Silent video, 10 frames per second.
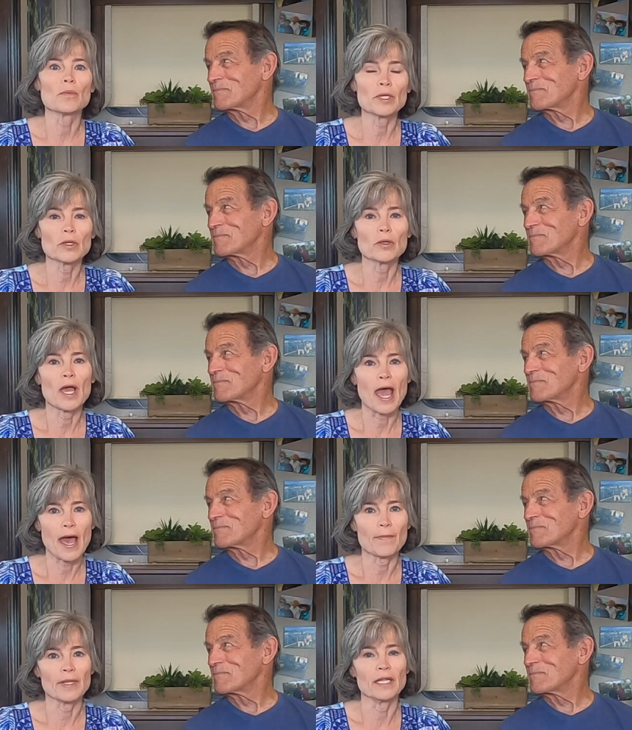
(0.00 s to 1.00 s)
Speaker 1: will
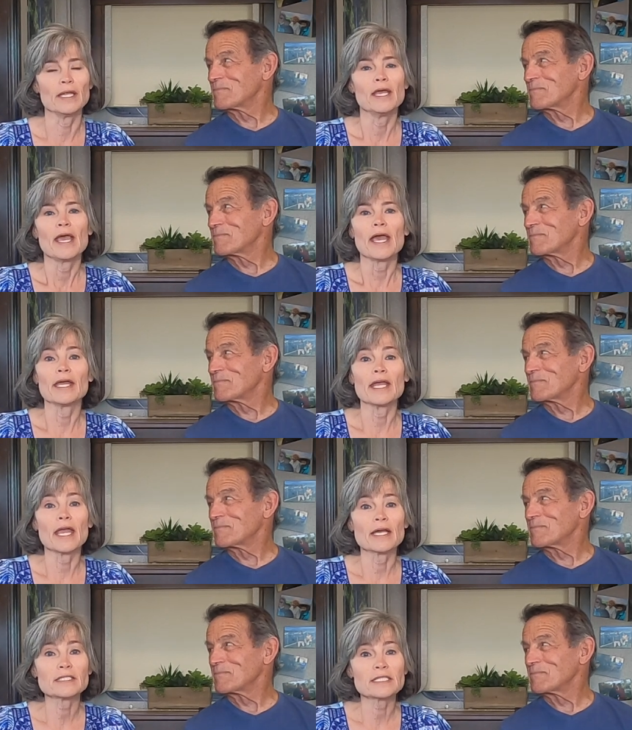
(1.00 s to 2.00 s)
happen. And
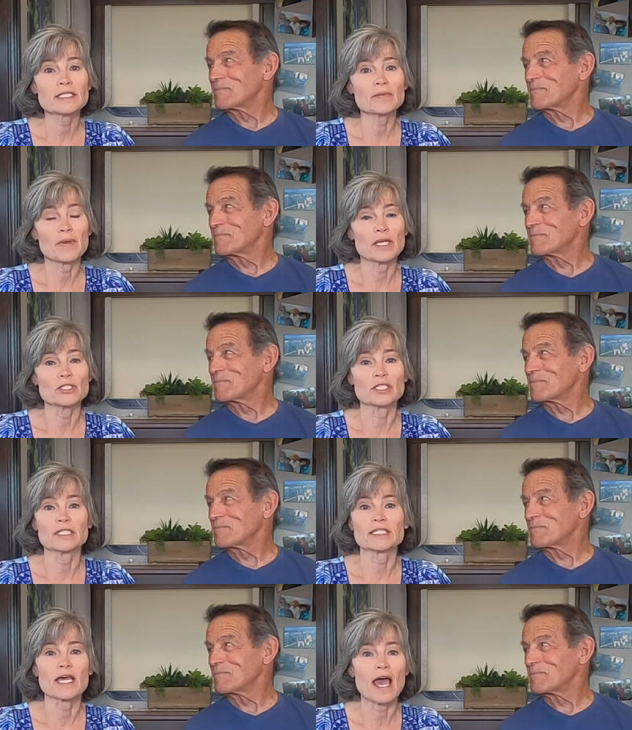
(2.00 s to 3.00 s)

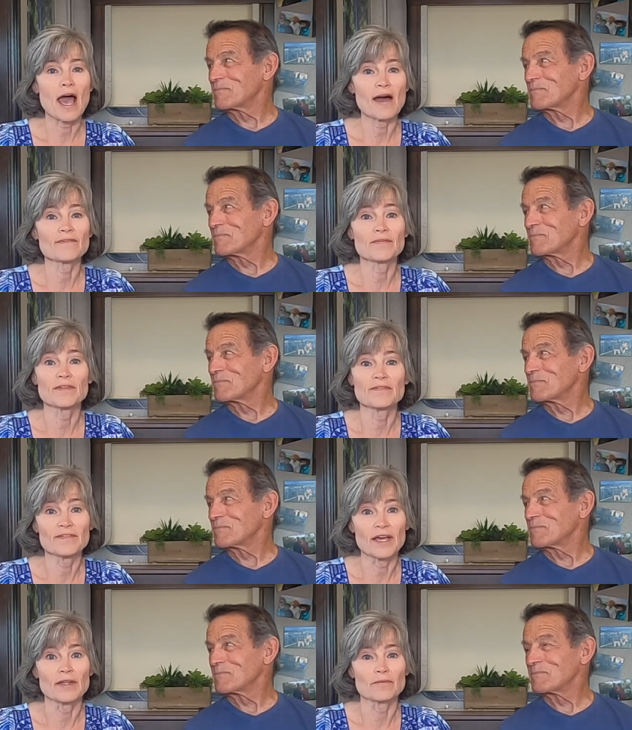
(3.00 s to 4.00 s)
anticipation is half of the
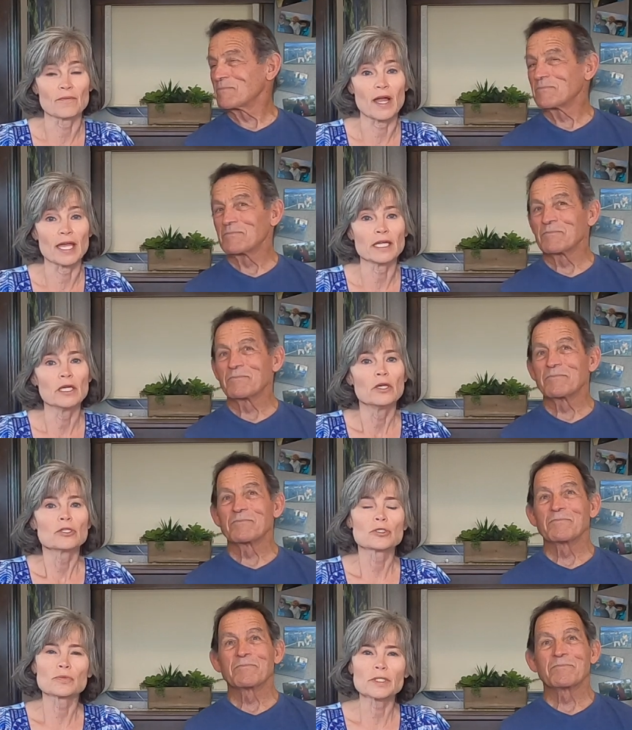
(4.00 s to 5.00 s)
fun, right?
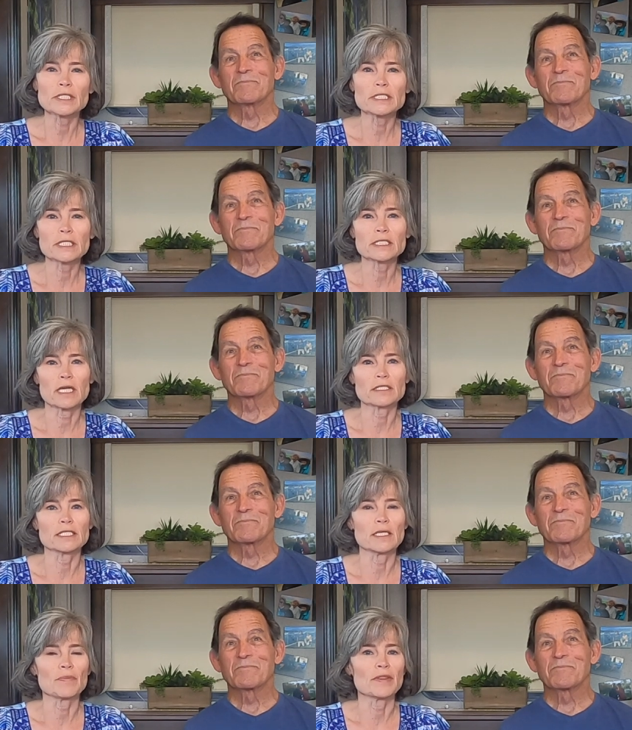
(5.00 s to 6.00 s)
So really dig
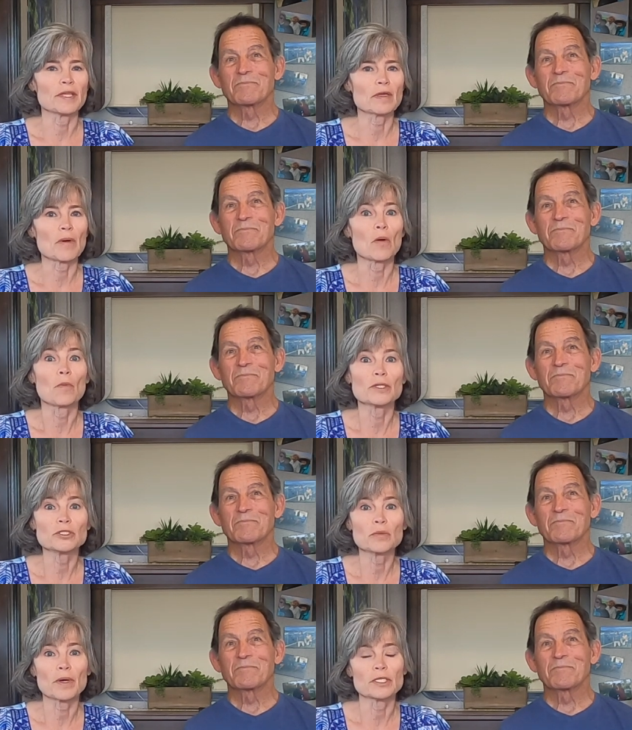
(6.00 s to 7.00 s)
down deep and think about
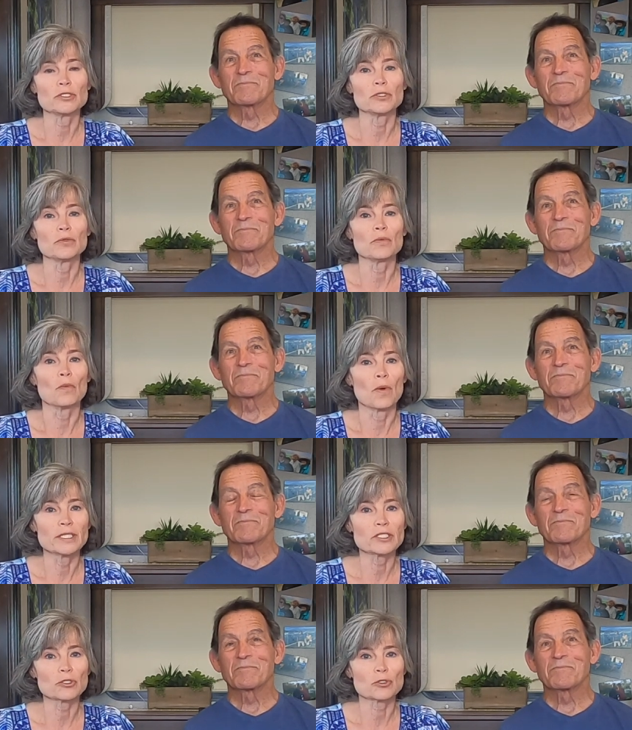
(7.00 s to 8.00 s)
what you want to do once